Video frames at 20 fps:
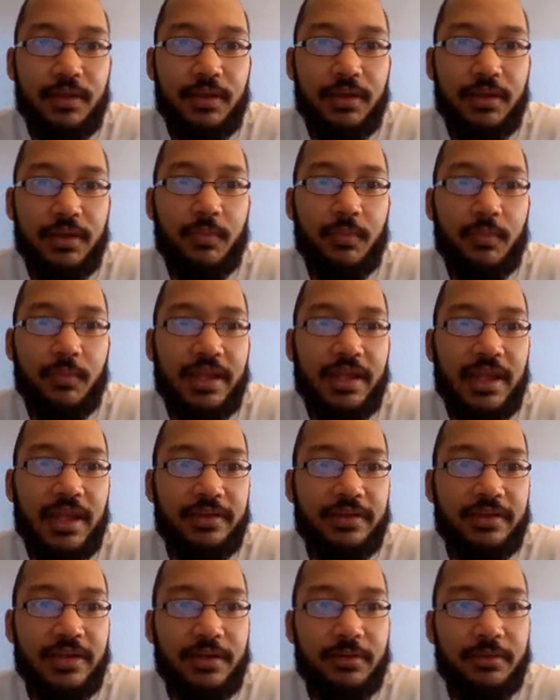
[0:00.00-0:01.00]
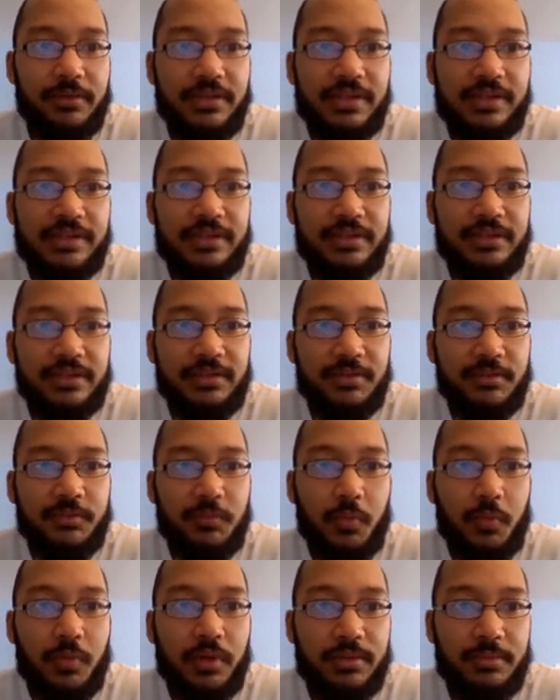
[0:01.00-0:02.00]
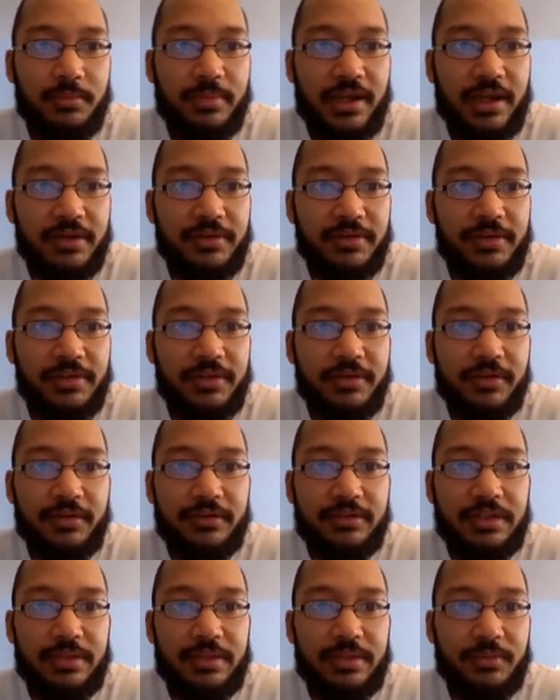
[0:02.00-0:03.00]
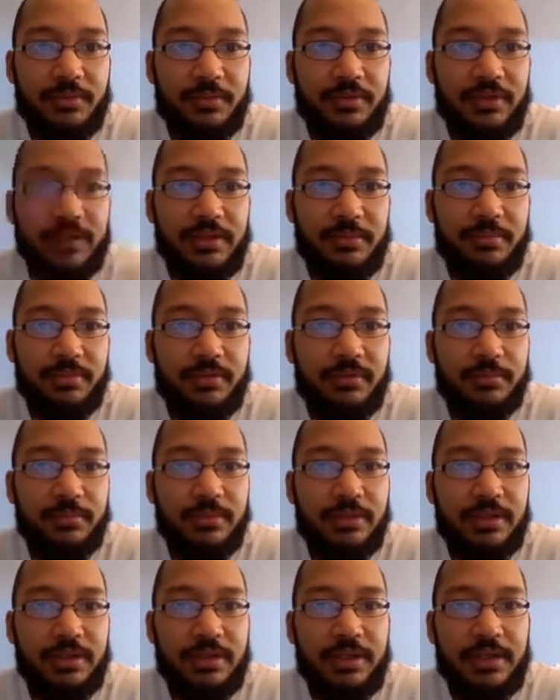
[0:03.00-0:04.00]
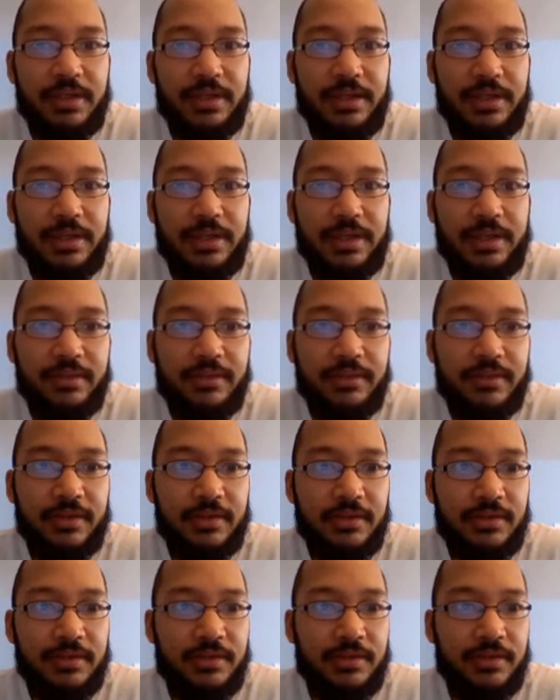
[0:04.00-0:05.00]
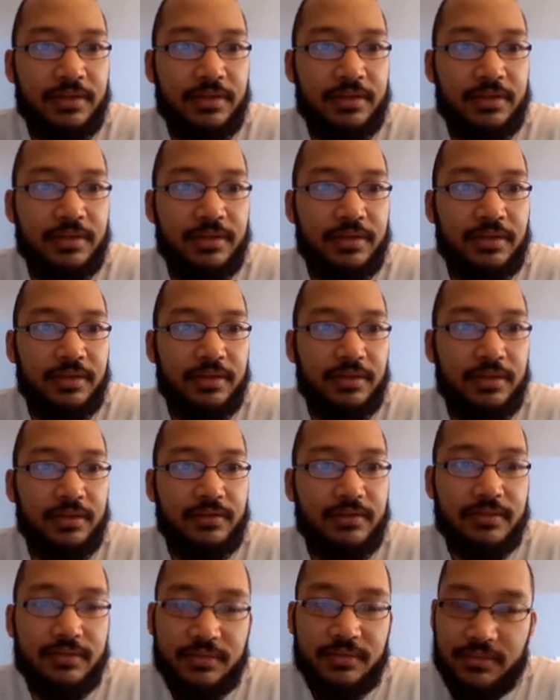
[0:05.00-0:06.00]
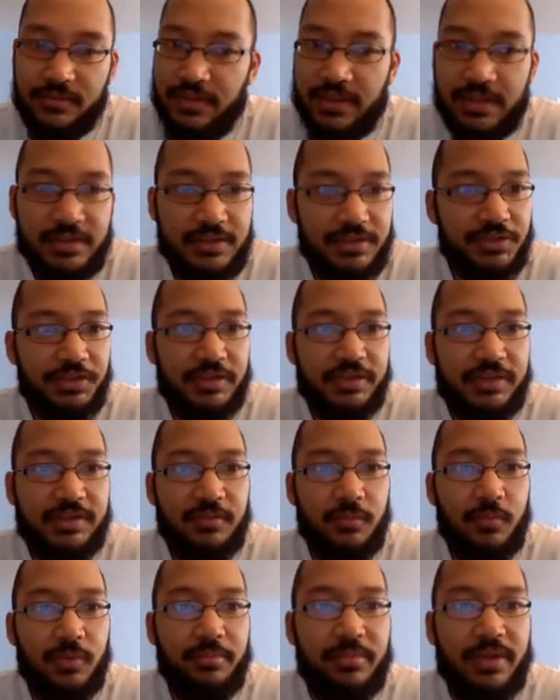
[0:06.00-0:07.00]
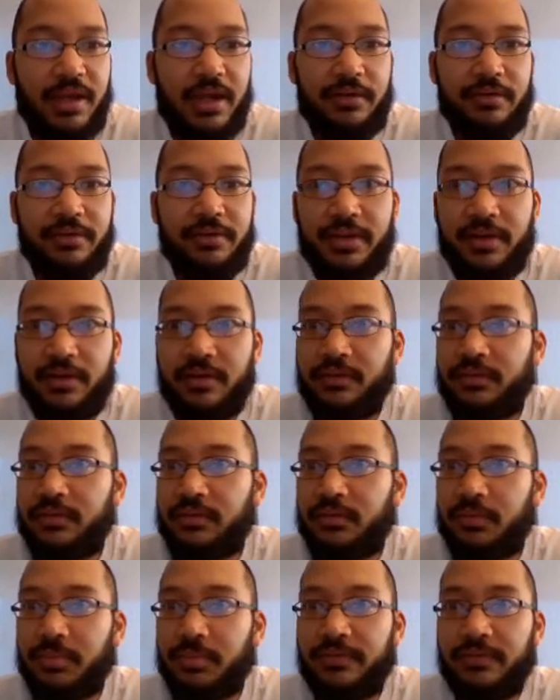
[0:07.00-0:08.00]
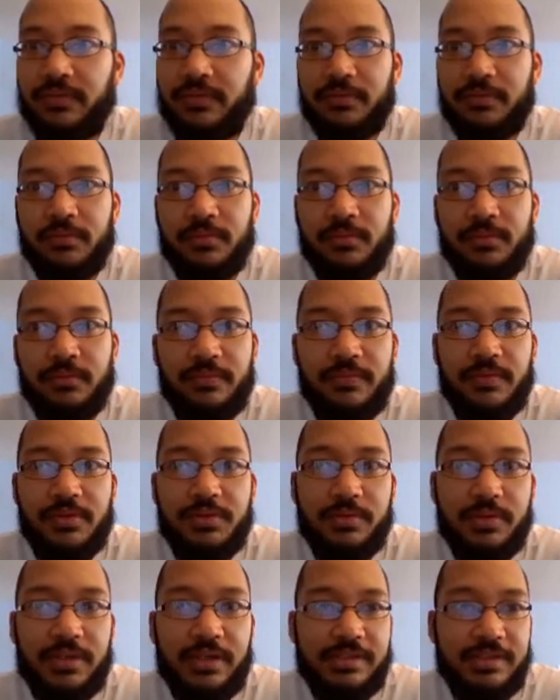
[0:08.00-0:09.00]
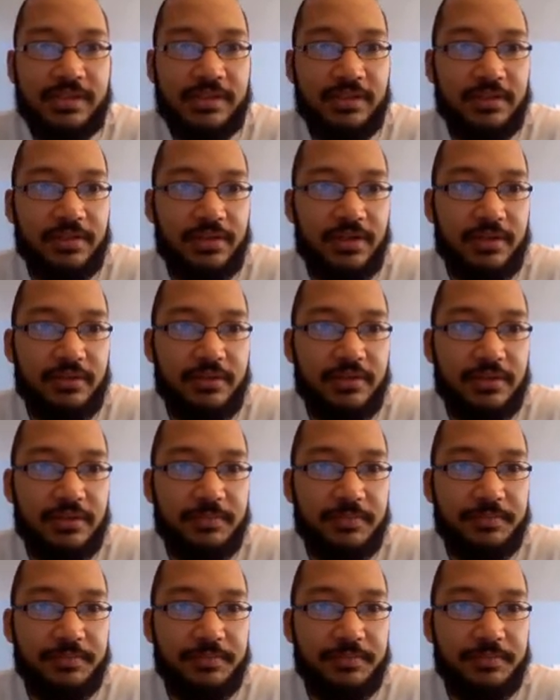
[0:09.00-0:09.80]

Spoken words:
What I have right now is a one battery hooked up to a light bulb, and then it's just the one battery on loop. If you visualize the current,